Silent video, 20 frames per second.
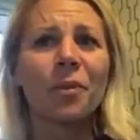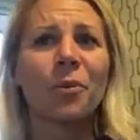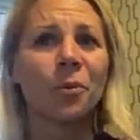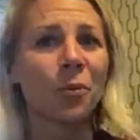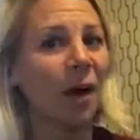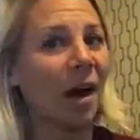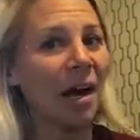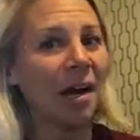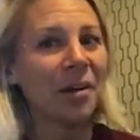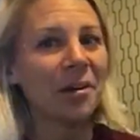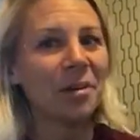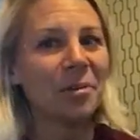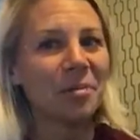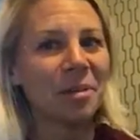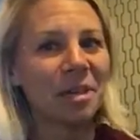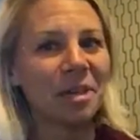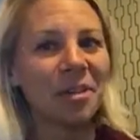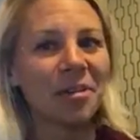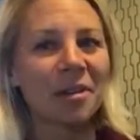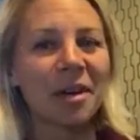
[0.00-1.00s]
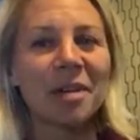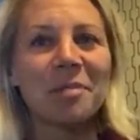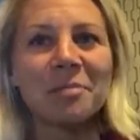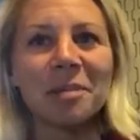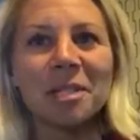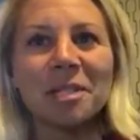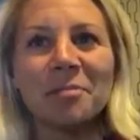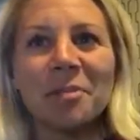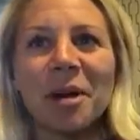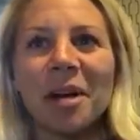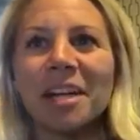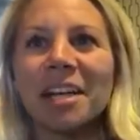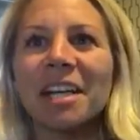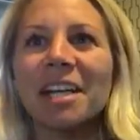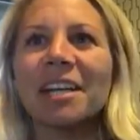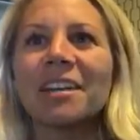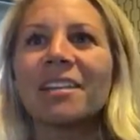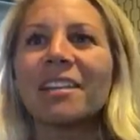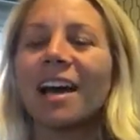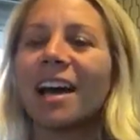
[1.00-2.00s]
Why I would be a great
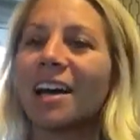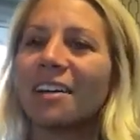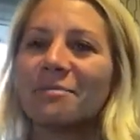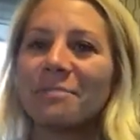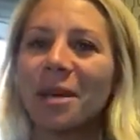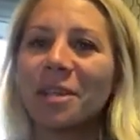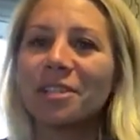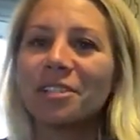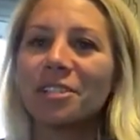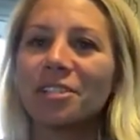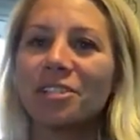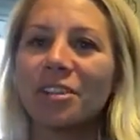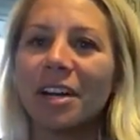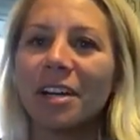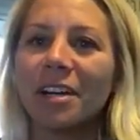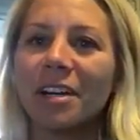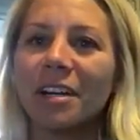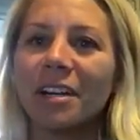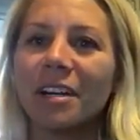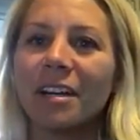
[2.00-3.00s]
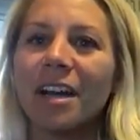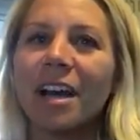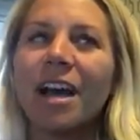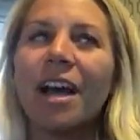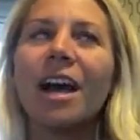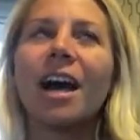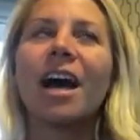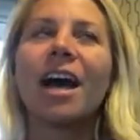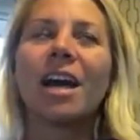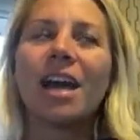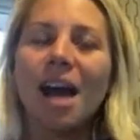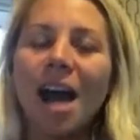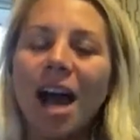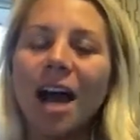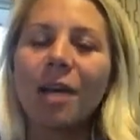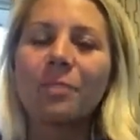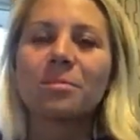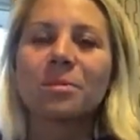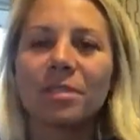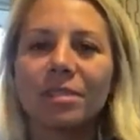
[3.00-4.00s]
Beachbody Live Master Trainer? I
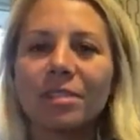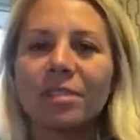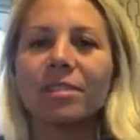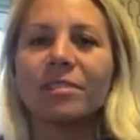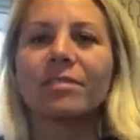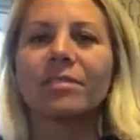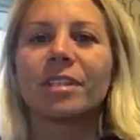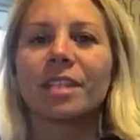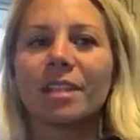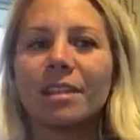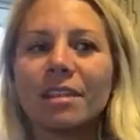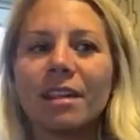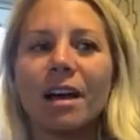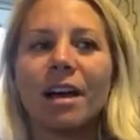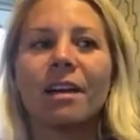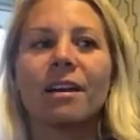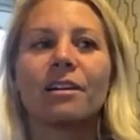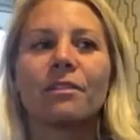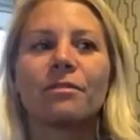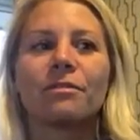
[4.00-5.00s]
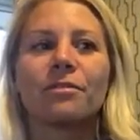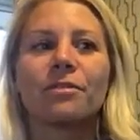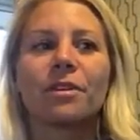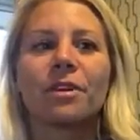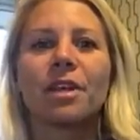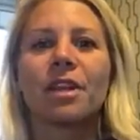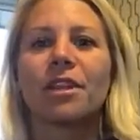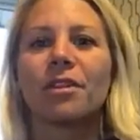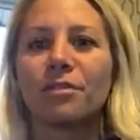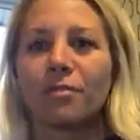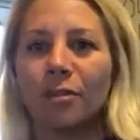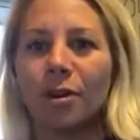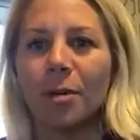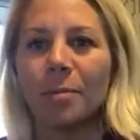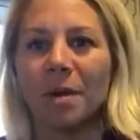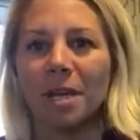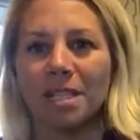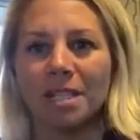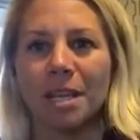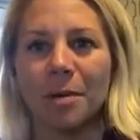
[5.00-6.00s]
absolutely love the
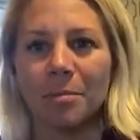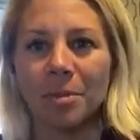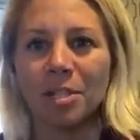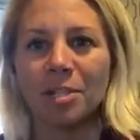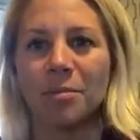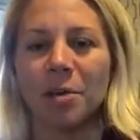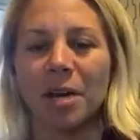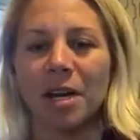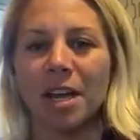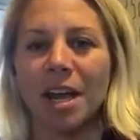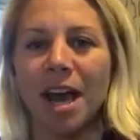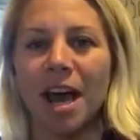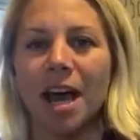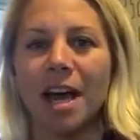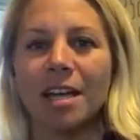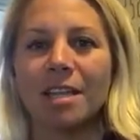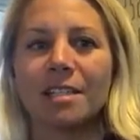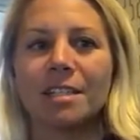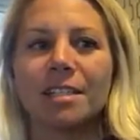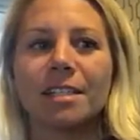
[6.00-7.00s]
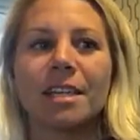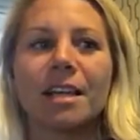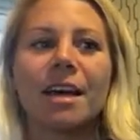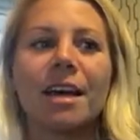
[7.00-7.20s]
formats that Beachbody has.